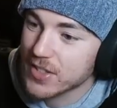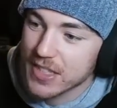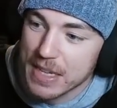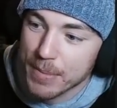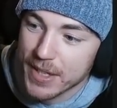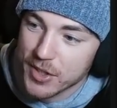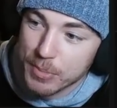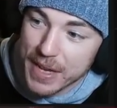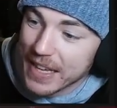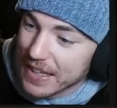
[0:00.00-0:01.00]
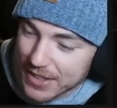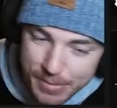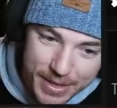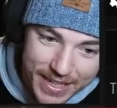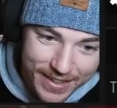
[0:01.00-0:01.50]
demon speaking to
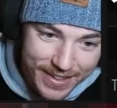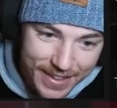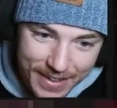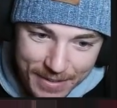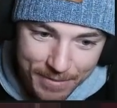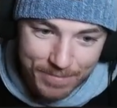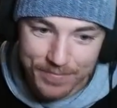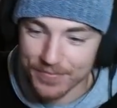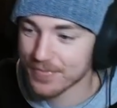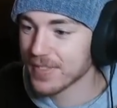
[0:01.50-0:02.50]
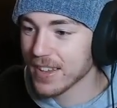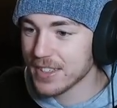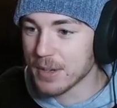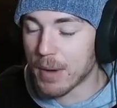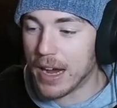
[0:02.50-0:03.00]
me.
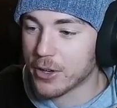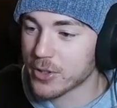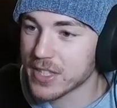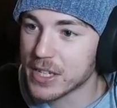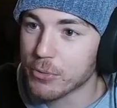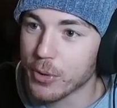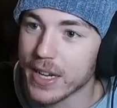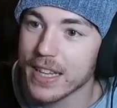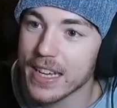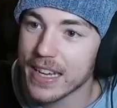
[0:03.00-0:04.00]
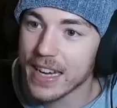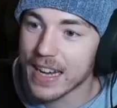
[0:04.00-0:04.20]
Democracy really